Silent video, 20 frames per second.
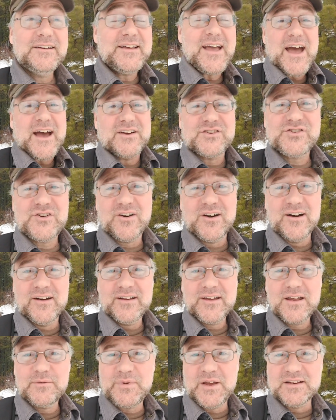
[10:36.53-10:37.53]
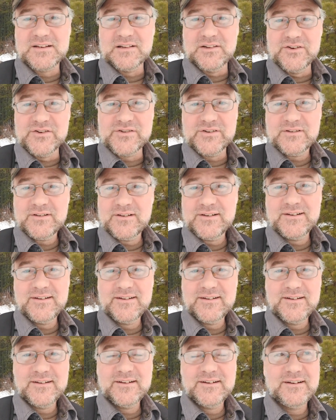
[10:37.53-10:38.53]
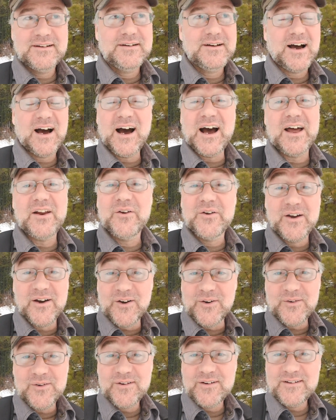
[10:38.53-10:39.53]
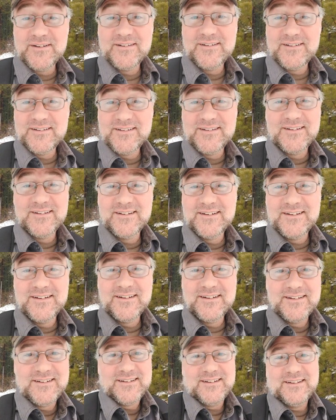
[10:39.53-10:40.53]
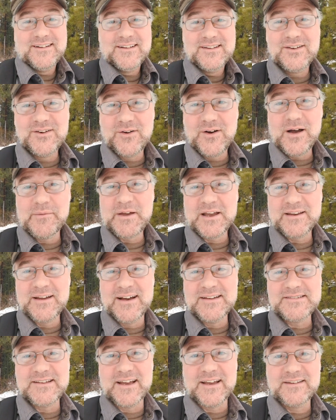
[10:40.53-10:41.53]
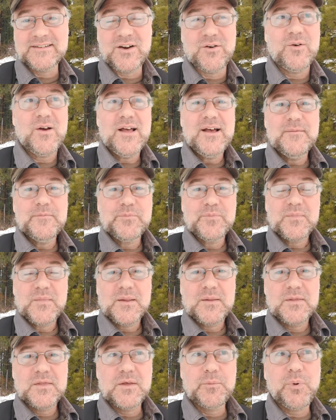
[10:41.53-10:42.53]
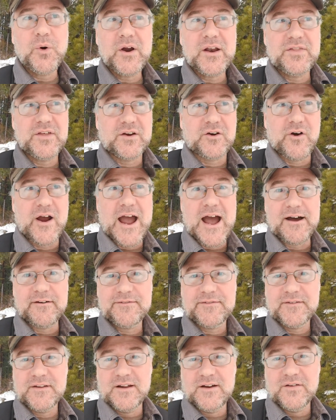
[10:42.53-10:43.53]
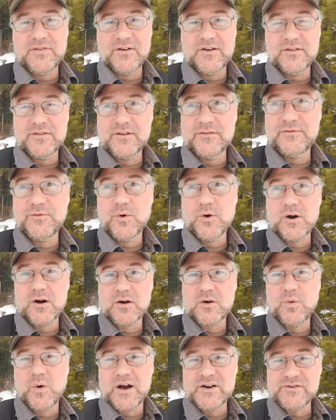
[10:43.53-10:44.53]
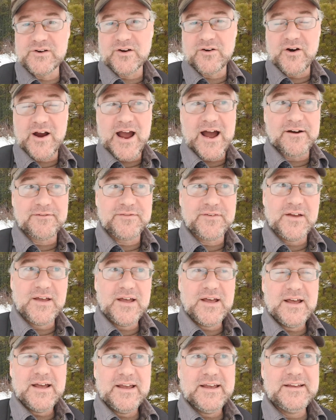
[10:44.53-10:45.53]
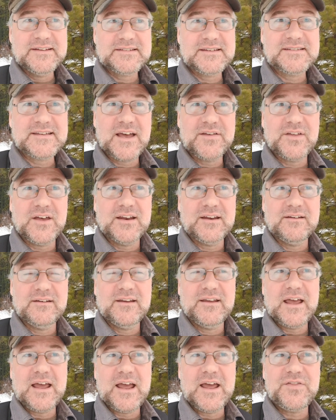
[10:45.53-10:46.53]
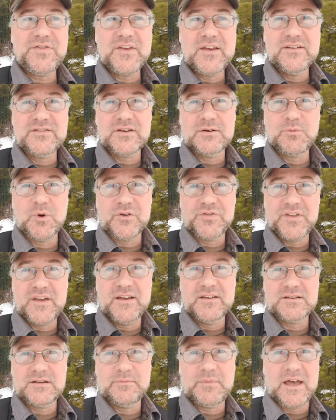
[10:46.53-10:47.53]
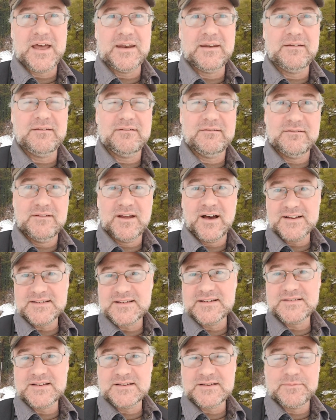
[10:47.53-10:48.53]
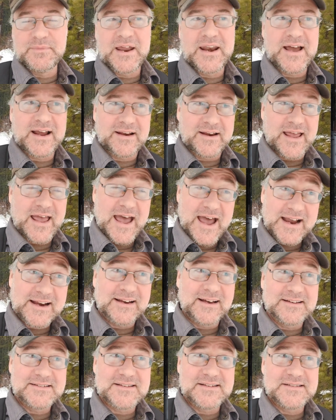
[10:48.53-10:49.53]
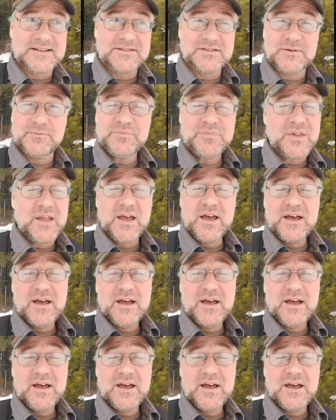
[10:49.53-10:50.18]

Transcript: yeah, sure, it could be a delusion. I don't know. So I'm agnostic. So the point of the graph, you know, the, the four quadrant graph, is to say that atheism or theism and Gnosticism and ag agnosticism,